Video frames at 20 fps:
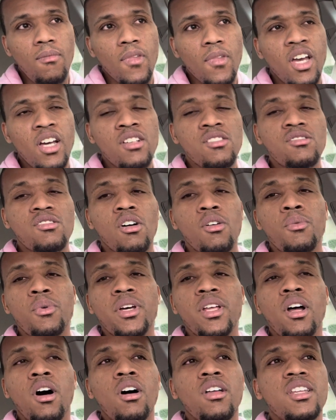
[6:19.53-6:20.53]
And so
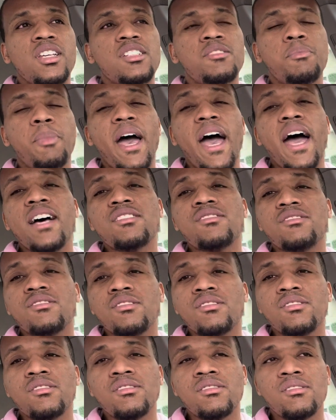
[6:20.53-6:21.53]
when all these
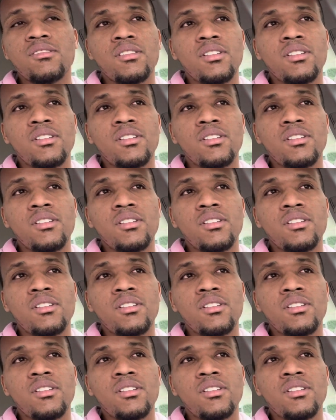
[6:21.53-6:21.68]
pastors,